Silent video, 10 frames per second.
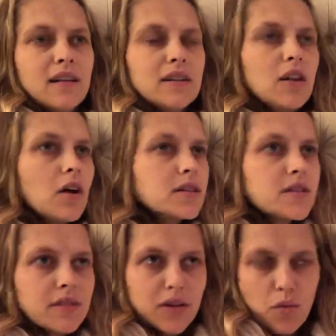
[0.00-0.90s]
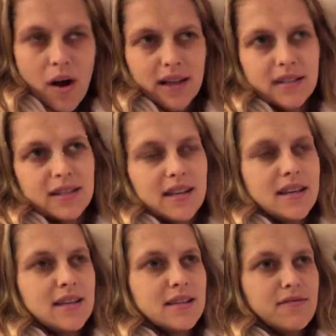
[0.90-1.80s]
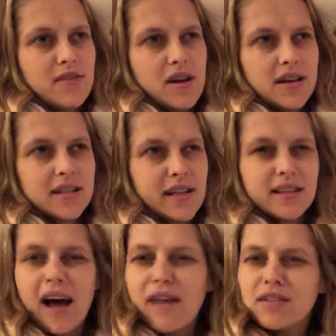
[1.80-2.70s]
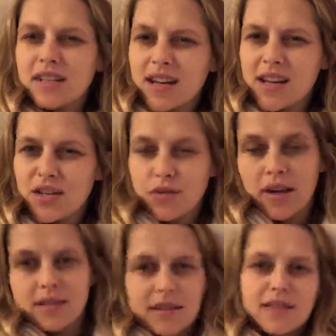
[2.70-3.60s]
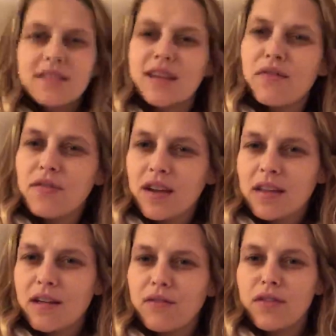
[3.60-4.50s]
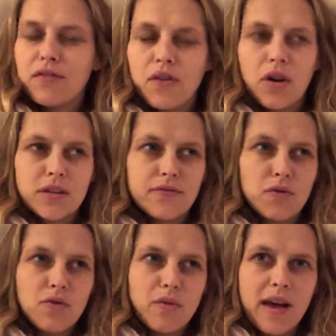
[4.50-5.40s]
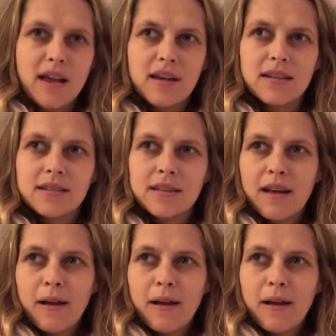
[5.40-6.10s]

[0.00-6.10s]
lots of little onesies and various things. I haven't done any dresses because I figure that for the first 4 weeks,